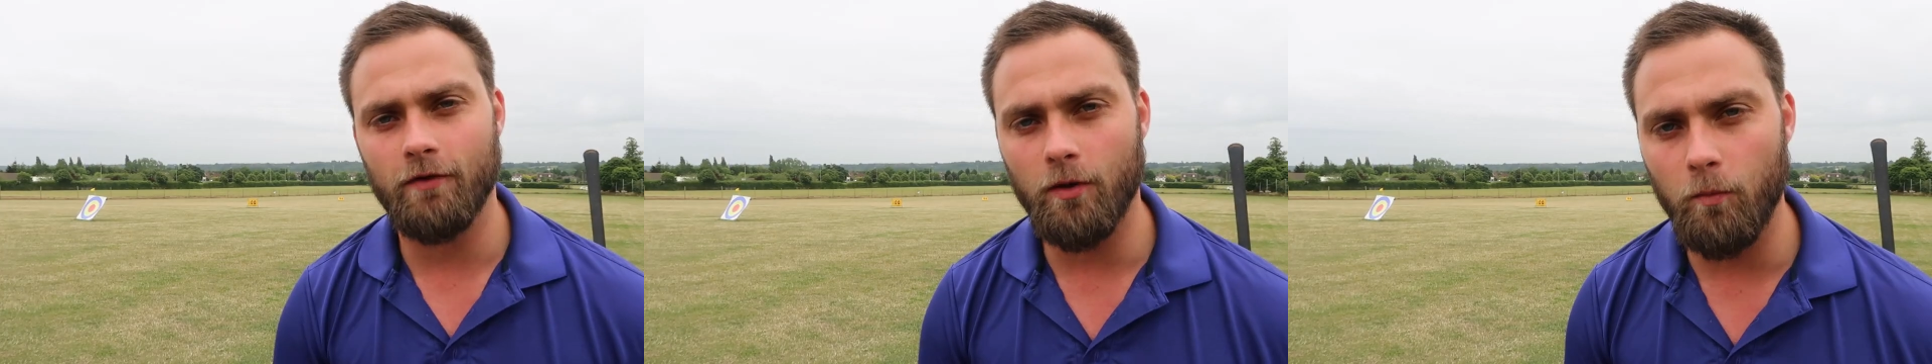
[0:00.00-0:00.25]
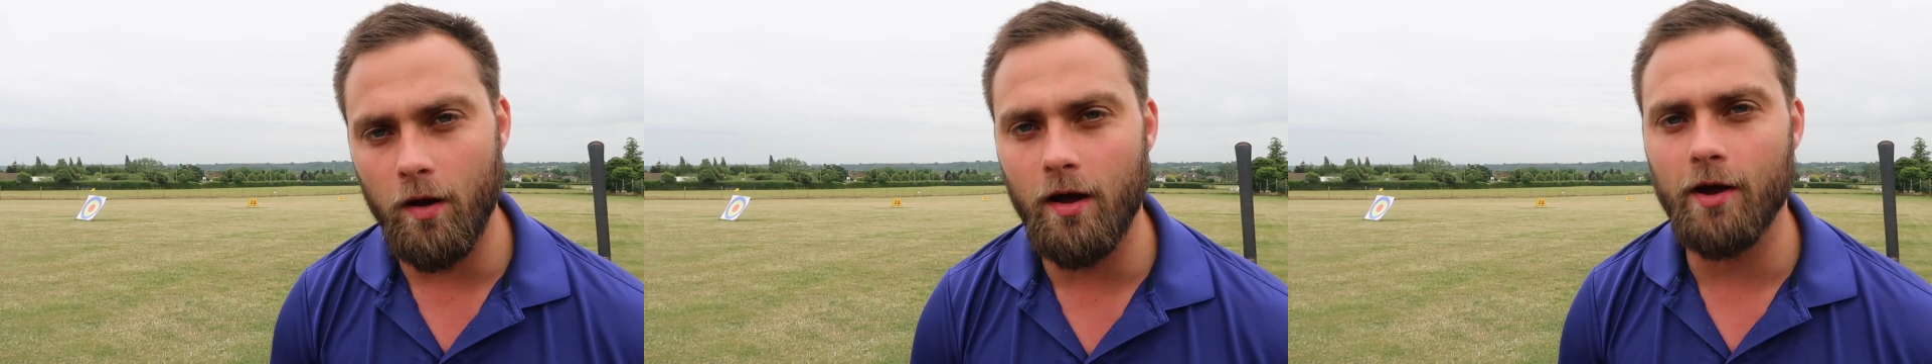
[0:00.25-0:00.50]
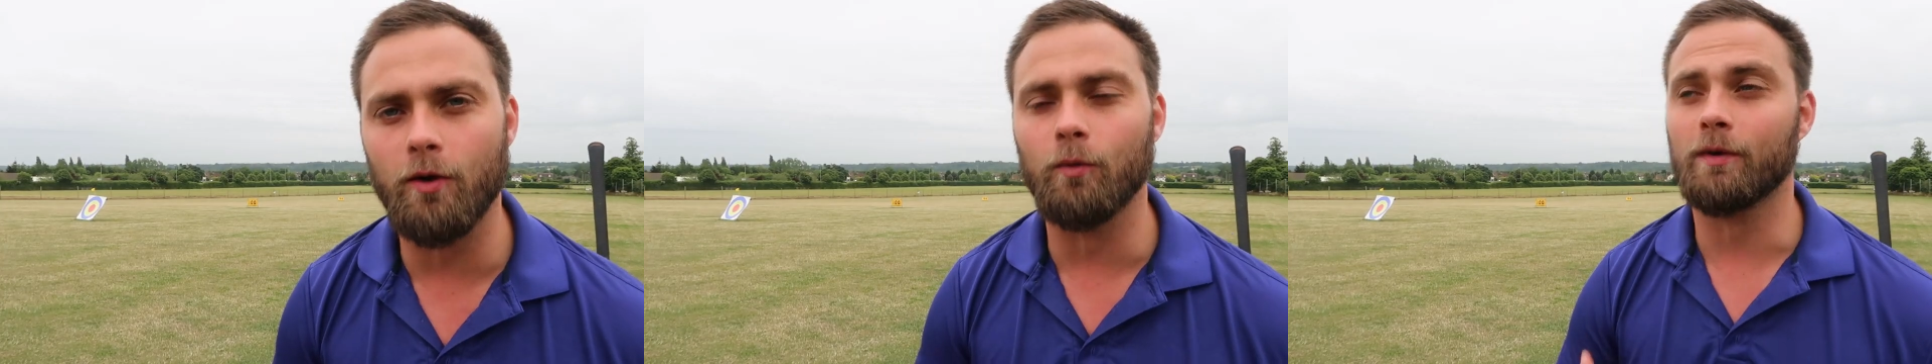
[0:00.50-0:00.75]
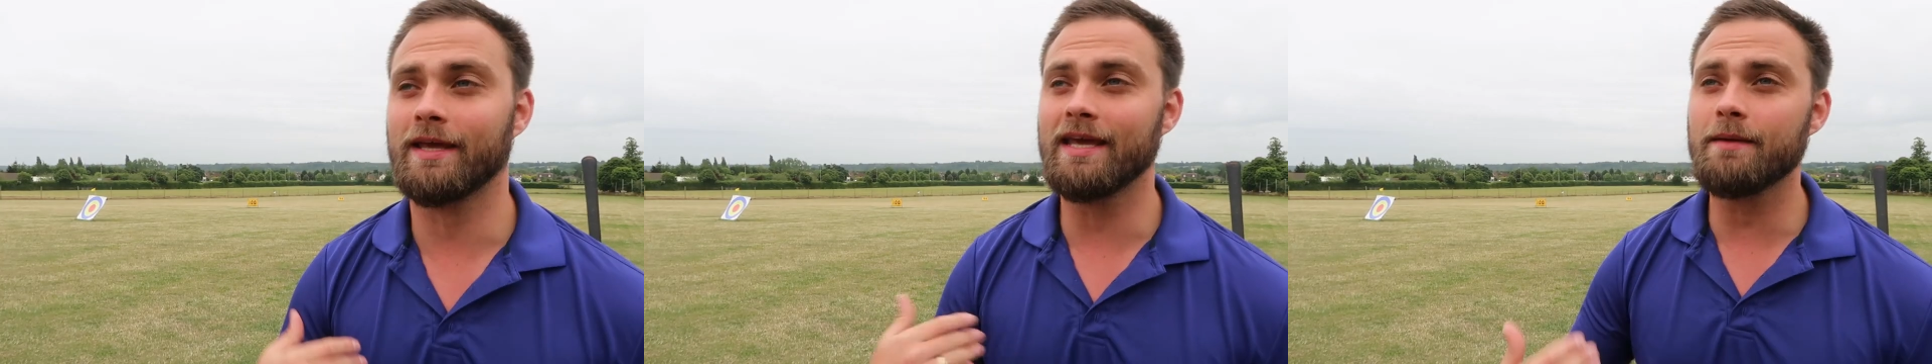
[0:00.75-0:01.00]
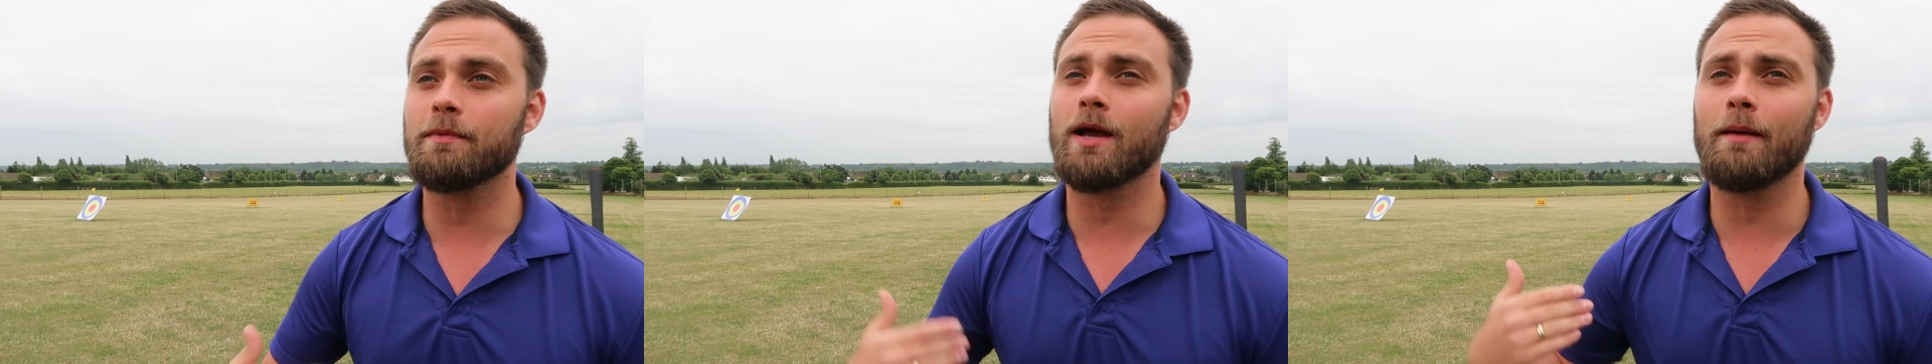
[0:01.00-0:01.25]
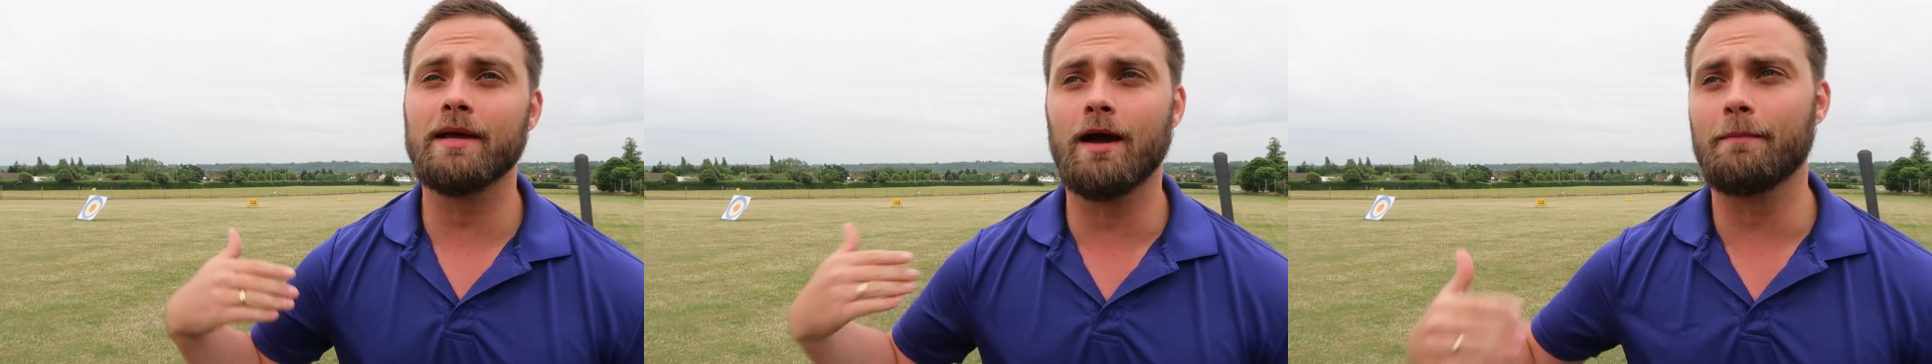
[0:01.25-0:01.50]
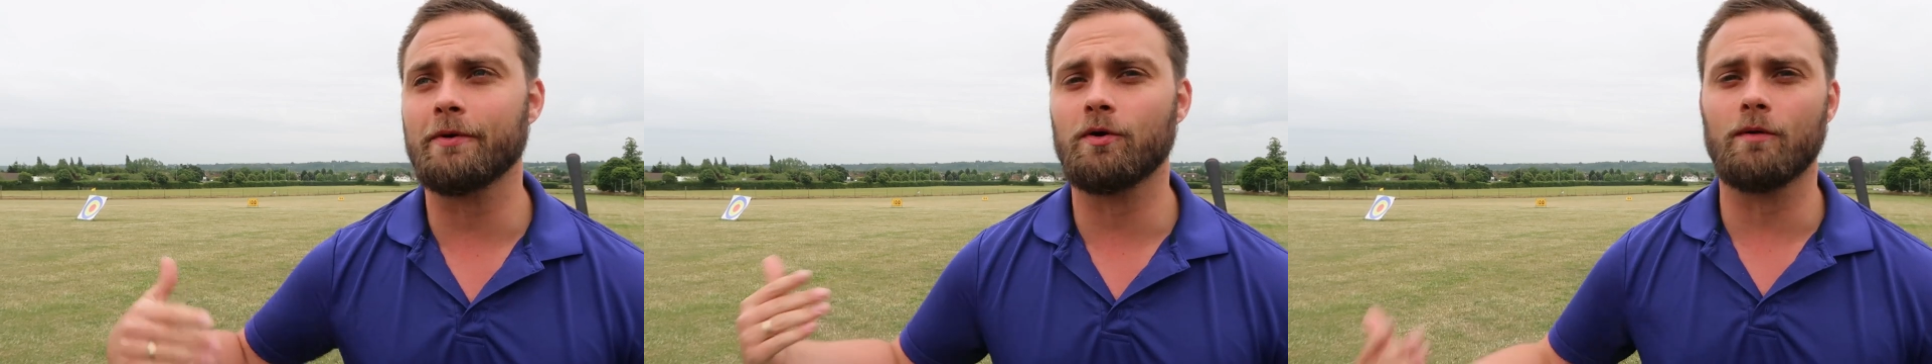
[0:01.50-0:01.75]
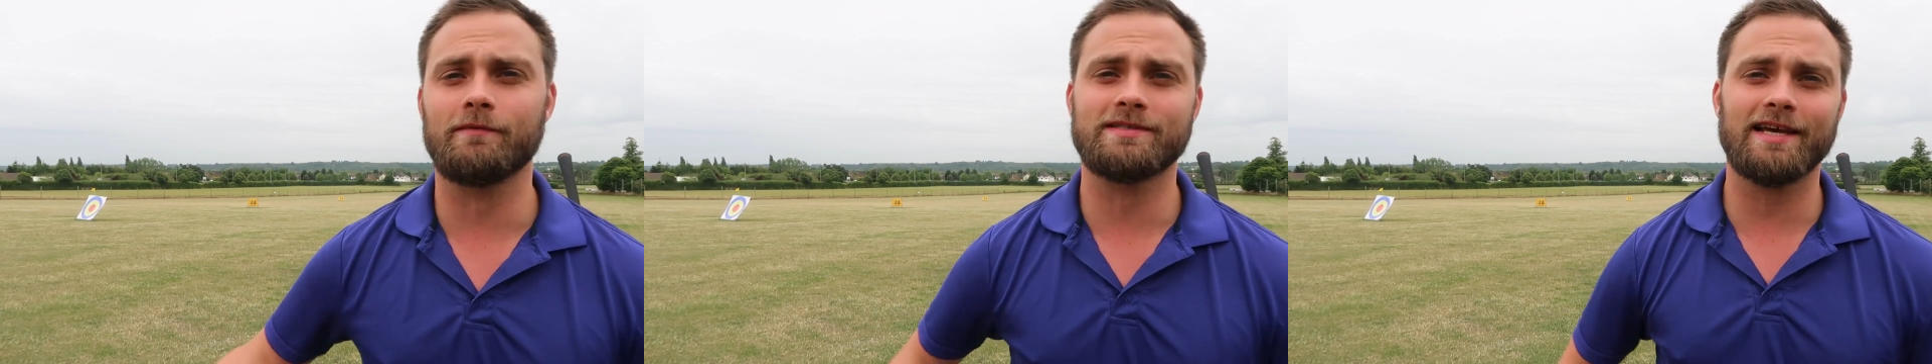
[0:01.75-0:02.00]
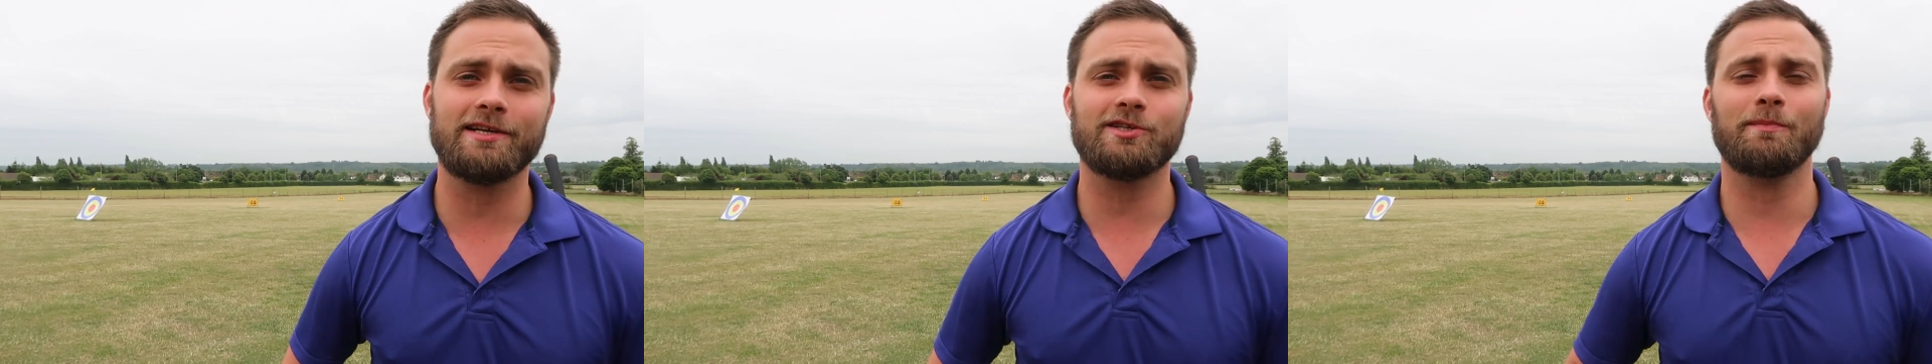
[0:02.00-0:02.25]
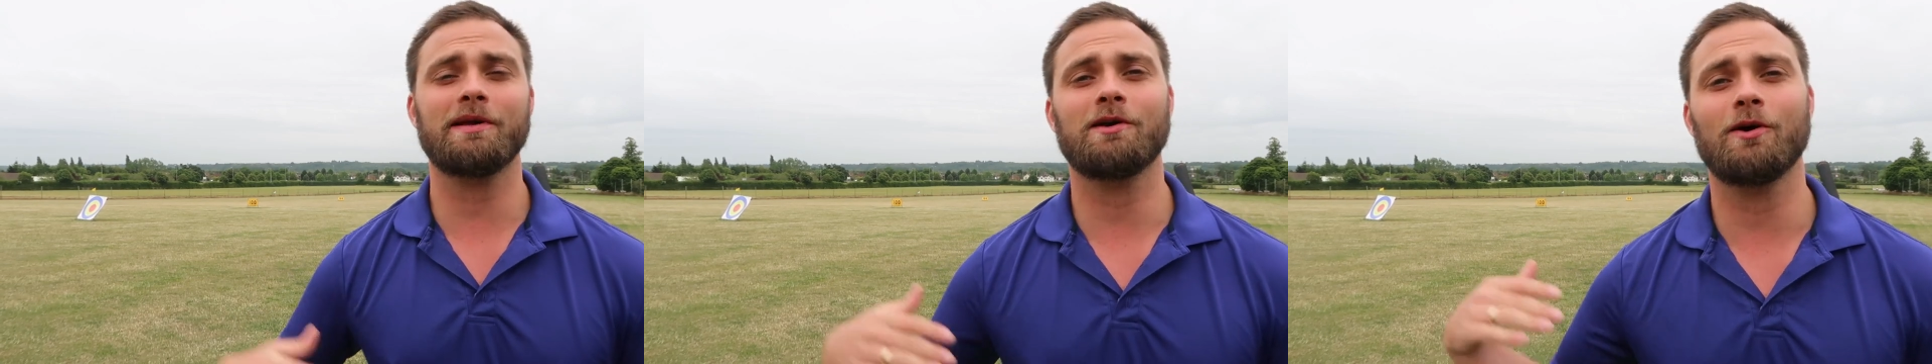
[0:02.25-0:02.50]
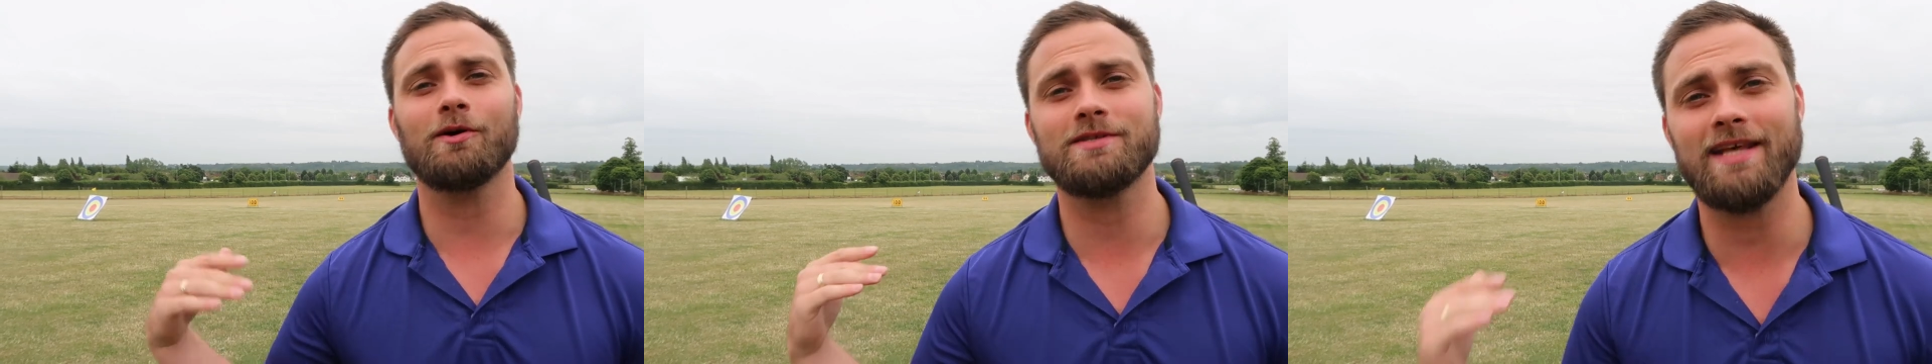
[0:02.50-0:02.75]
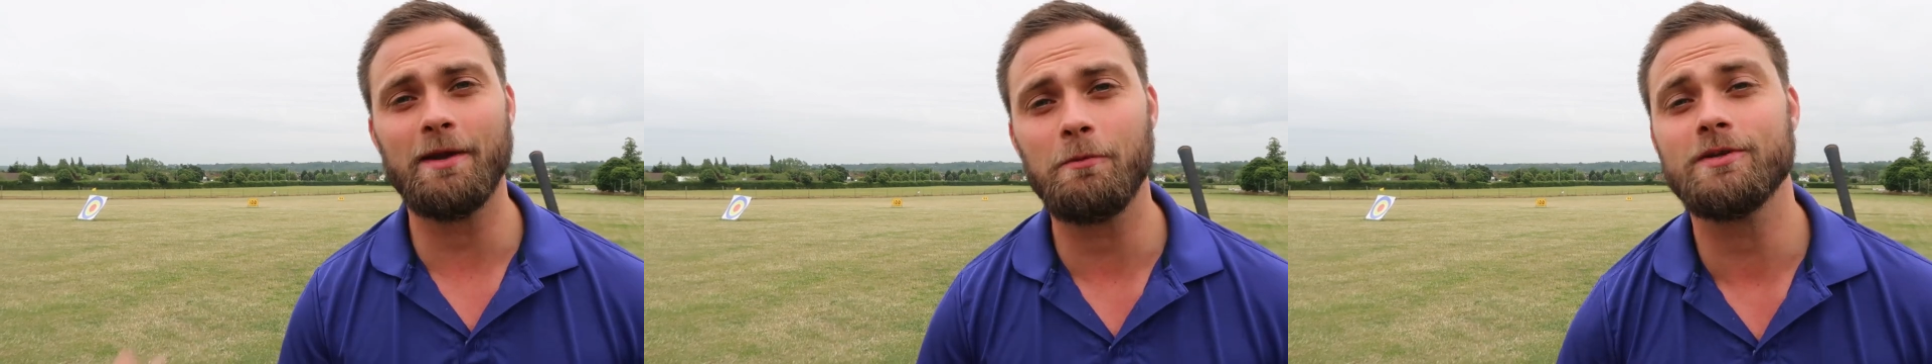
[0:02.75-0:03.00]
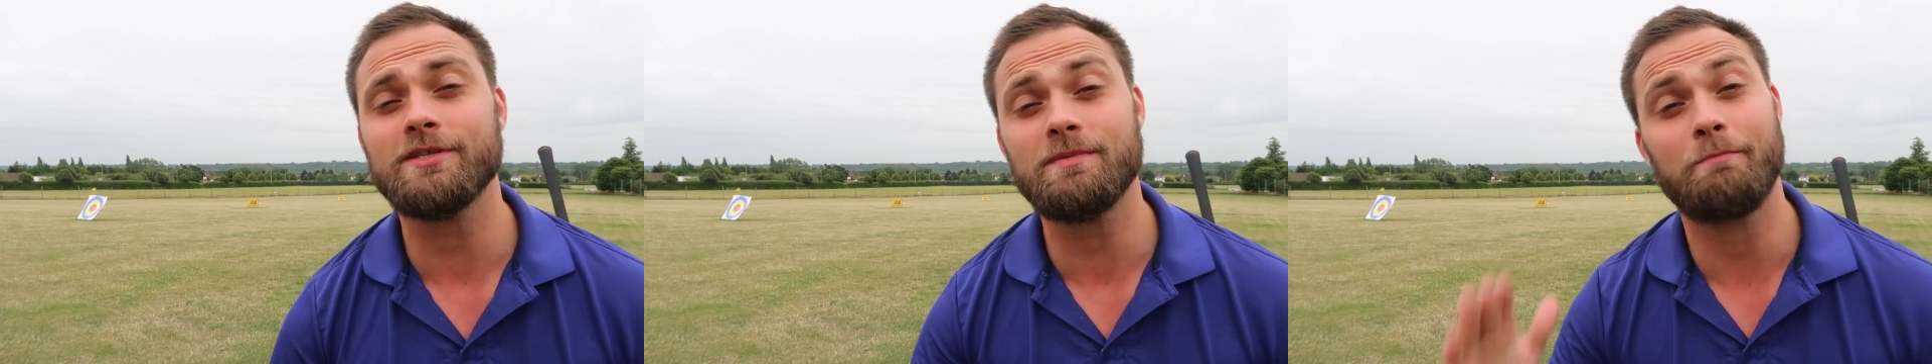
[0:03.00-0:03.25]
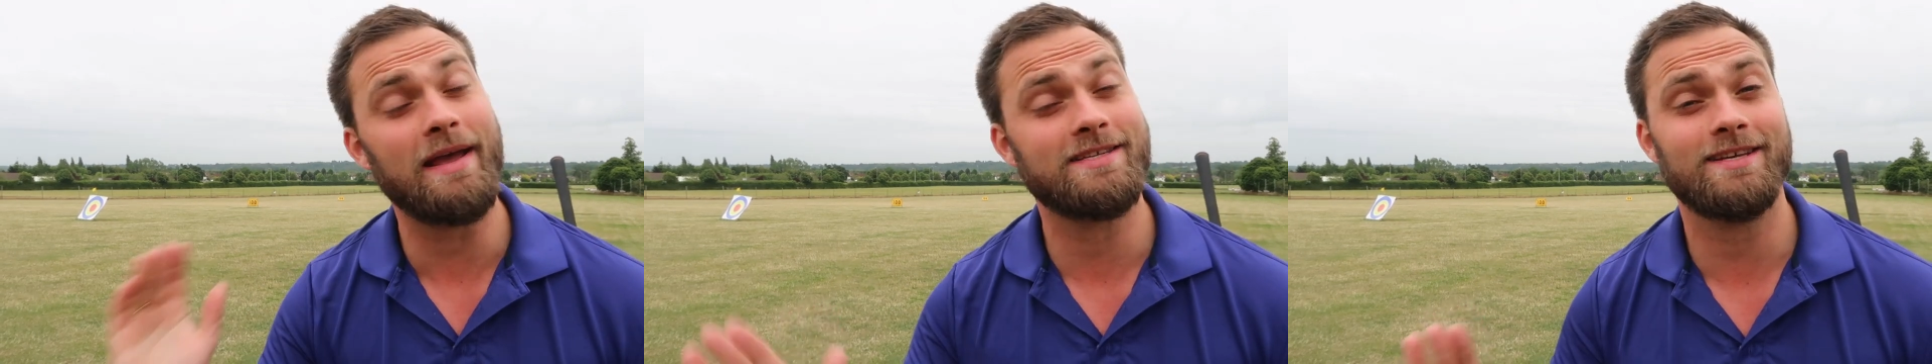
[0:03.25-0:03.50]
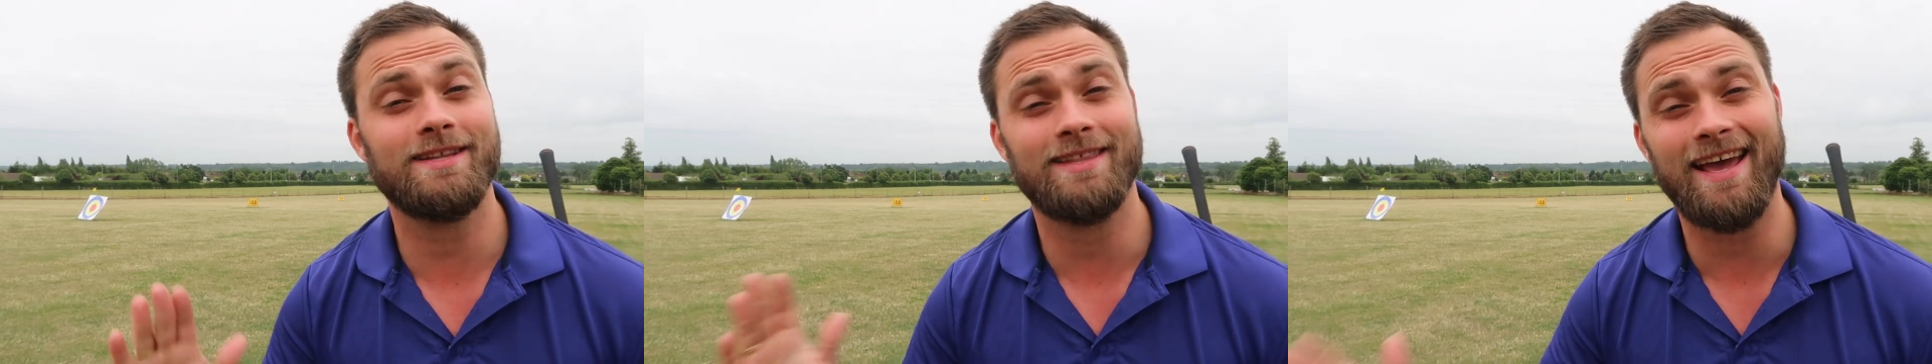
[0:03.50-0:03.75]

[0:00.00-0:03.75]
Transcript: for a while, keep coming up in conversation because they were just better